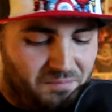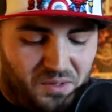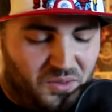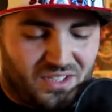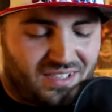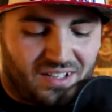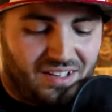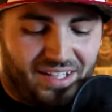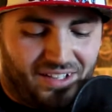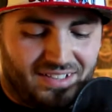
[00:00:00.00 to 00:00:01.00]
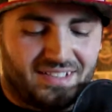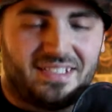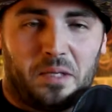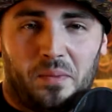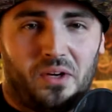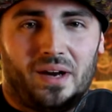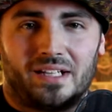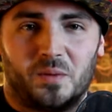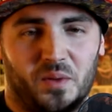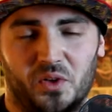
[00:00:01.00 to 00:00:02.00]
it was just hilarious to see him
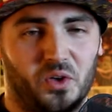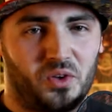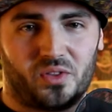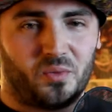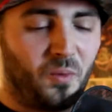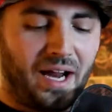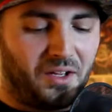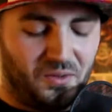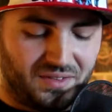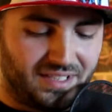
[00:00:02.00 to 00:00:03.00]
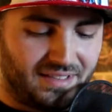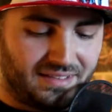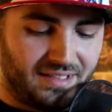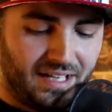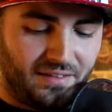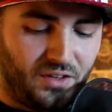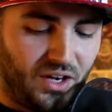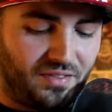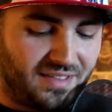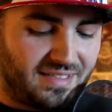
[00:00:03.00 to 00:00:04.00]
interacting with Earth raccoons, because they're not the